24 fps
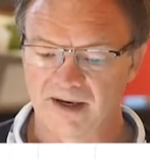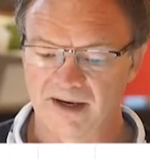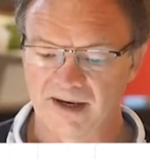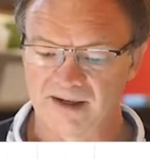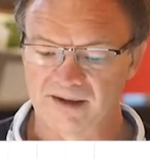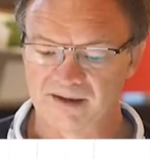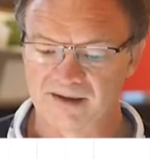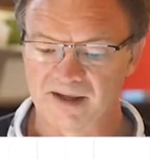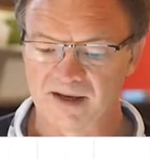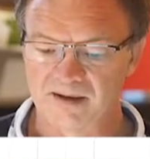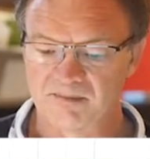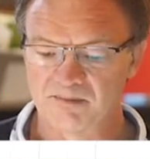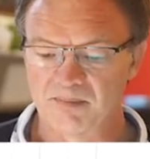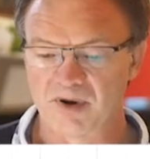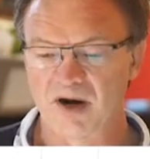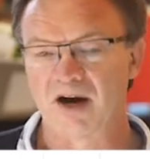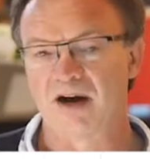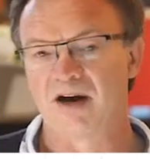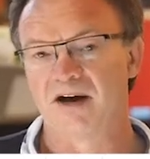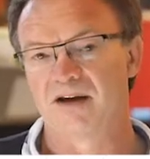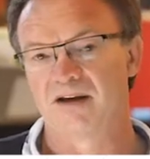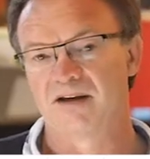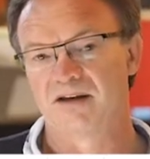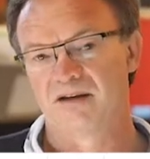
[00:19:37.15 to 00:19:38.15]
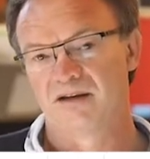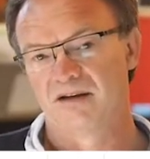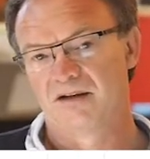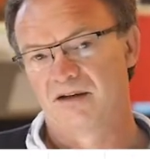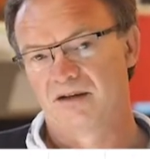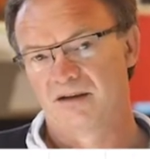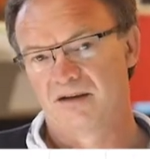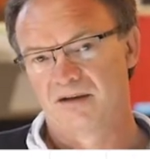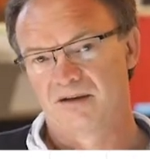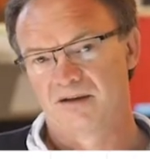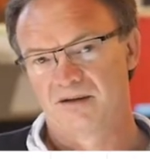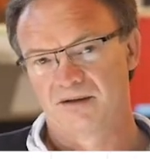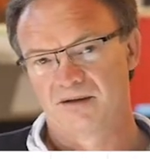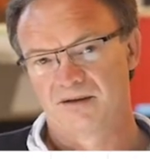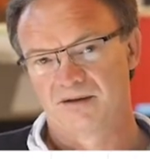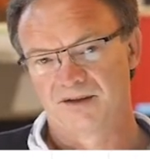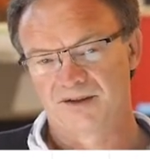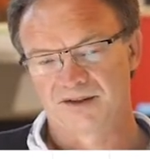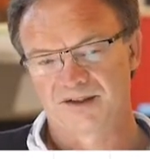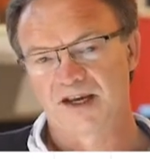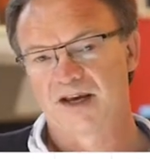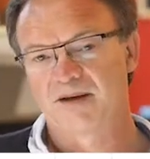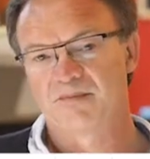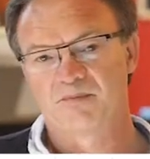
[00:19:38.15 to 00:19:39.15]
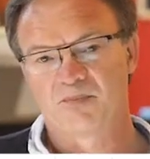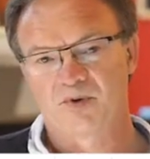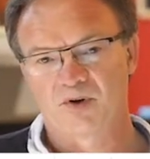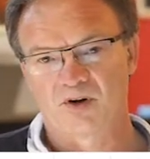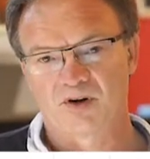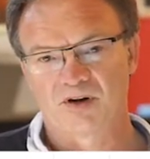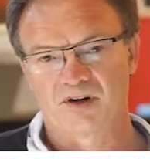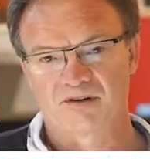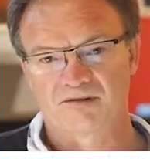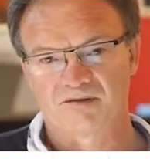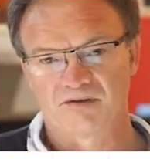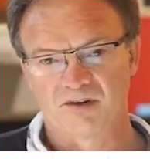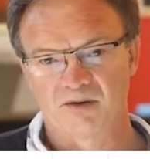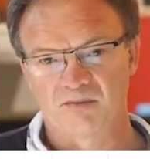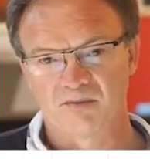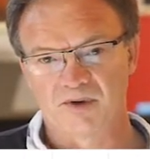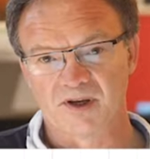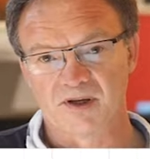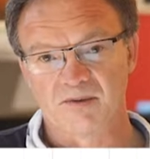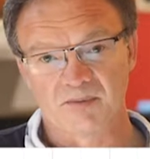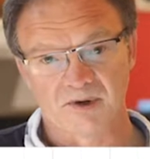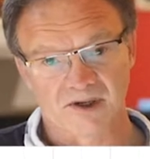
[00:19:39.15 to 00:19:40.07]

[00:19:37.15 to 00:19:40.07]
and they buy the same product from me,